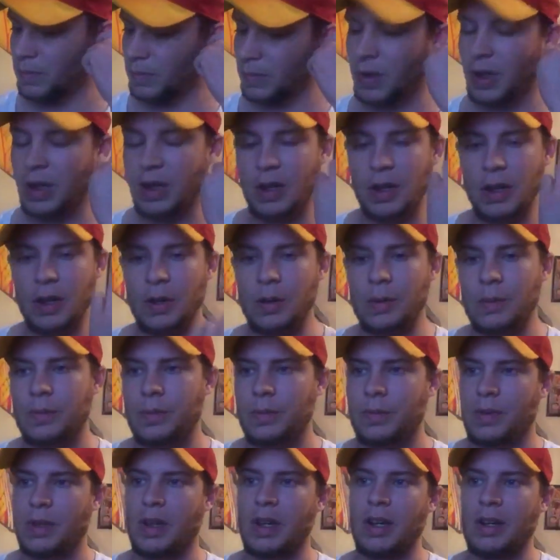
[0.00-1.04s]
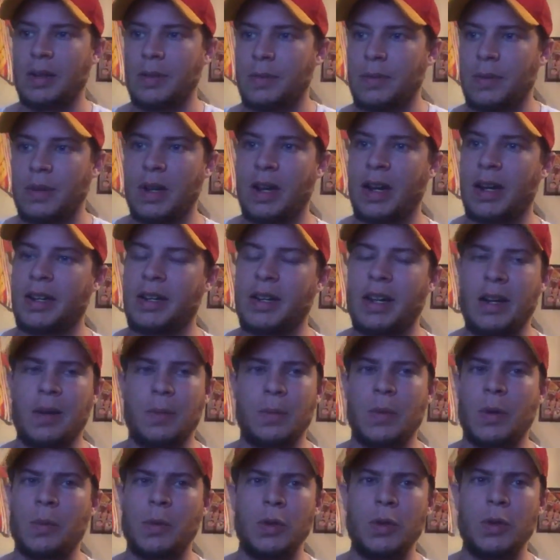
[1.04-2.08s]
You know, I can't
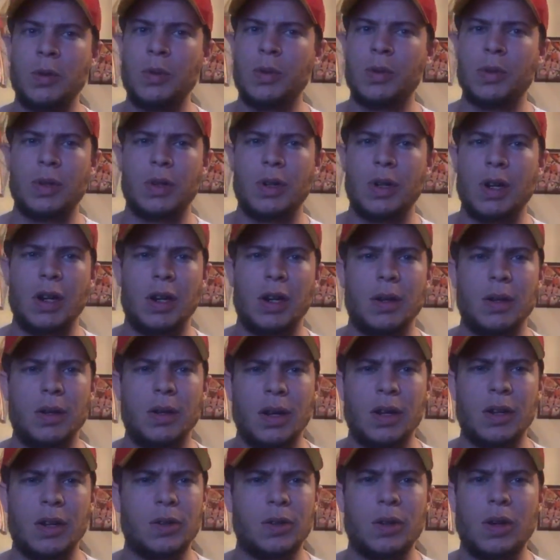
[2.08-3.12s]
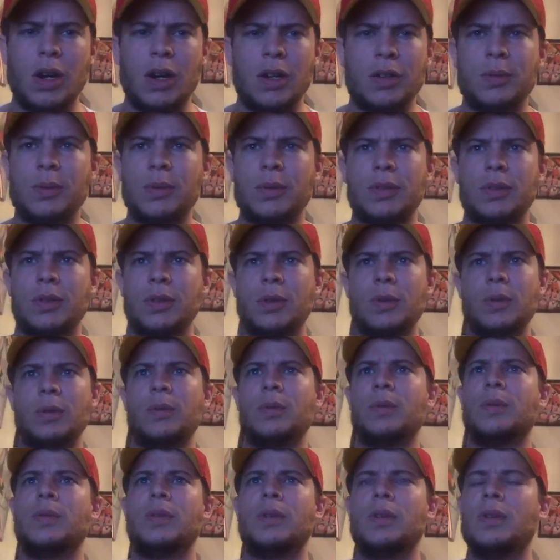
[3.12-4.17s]
remember who their other loss was
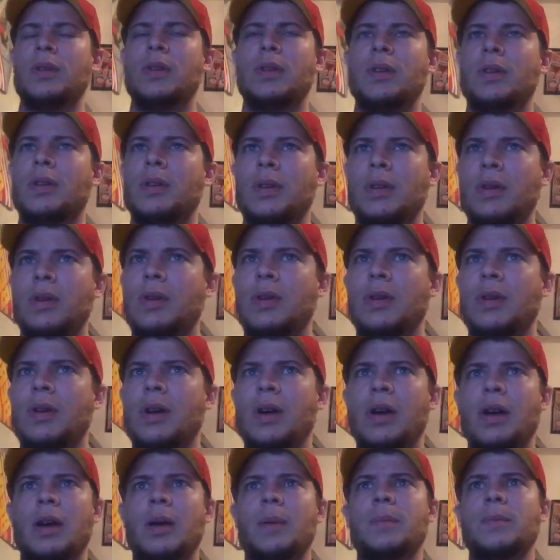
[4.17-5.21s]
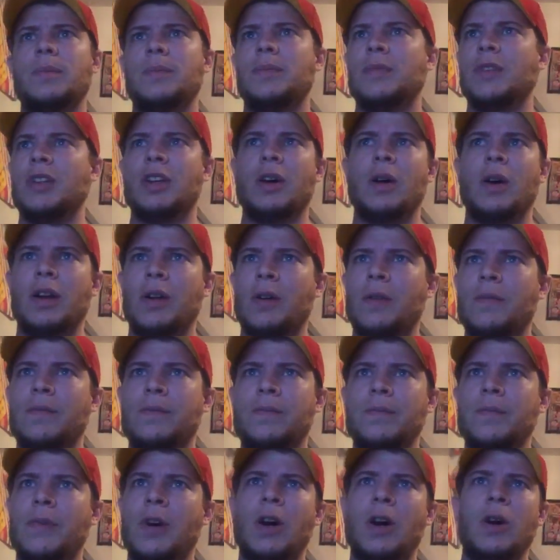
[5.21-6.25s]
to. You know, I don't
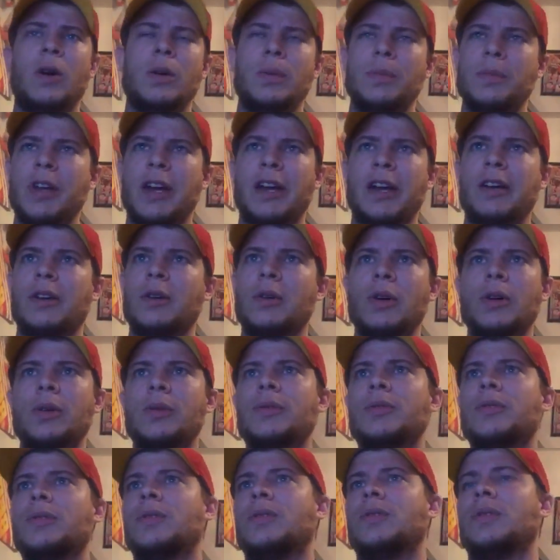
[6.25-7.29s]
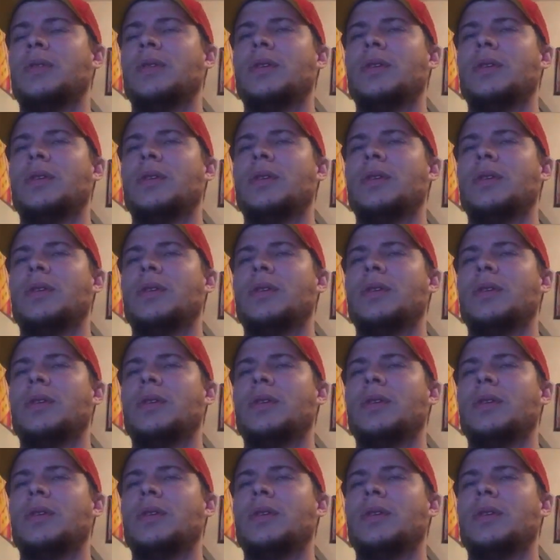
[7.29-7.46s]
follow them that close.